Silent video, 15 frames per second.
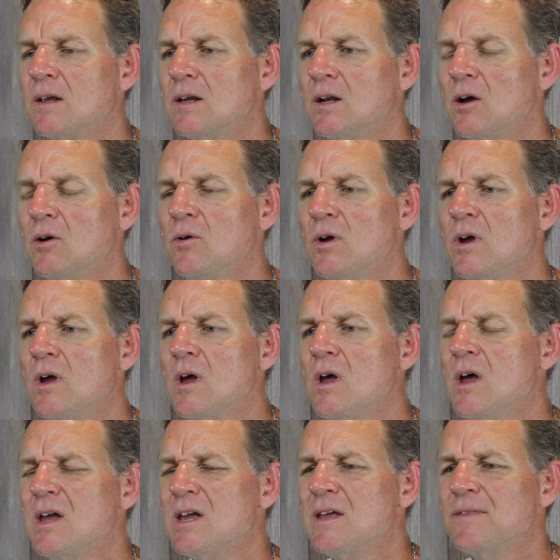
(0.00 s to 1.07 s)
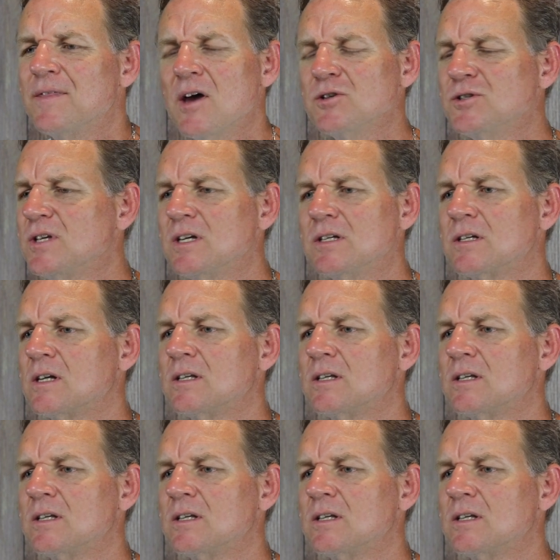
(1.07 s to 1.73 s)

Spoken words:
You know, those things